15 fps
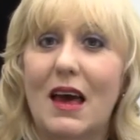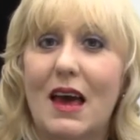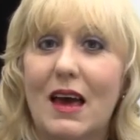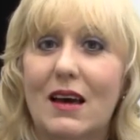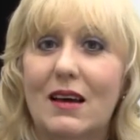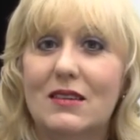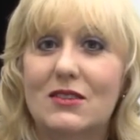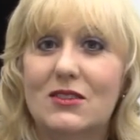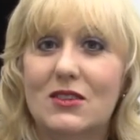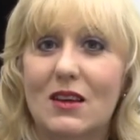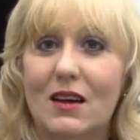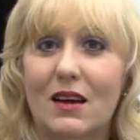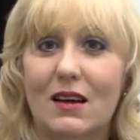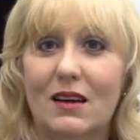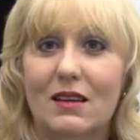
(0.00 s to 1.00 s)
and
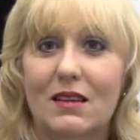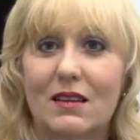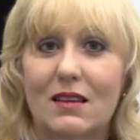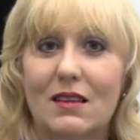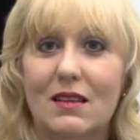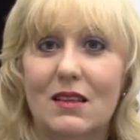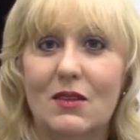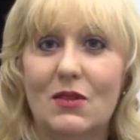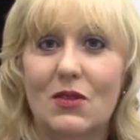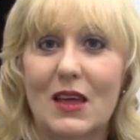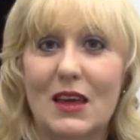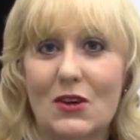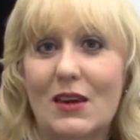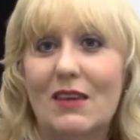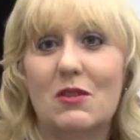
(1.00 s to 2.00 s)

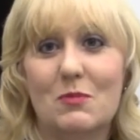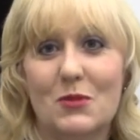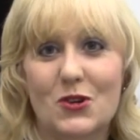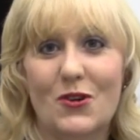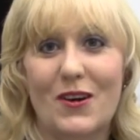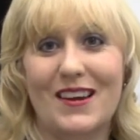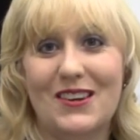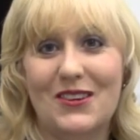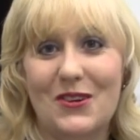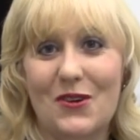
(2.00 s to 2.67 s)
that you give them a try in your